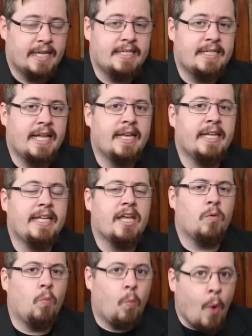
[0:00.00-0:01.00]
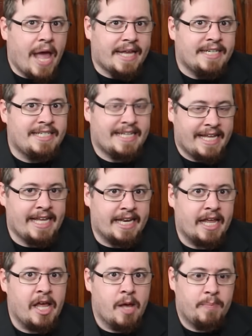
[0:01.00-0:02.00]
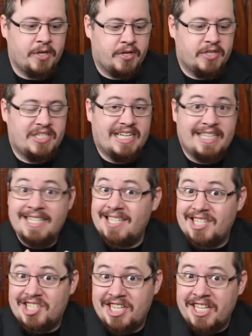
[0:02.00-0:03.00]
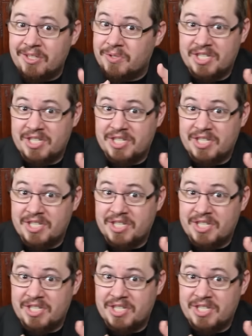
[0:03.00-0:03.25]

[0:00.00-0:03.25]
it's going to get wedged in because this is steel.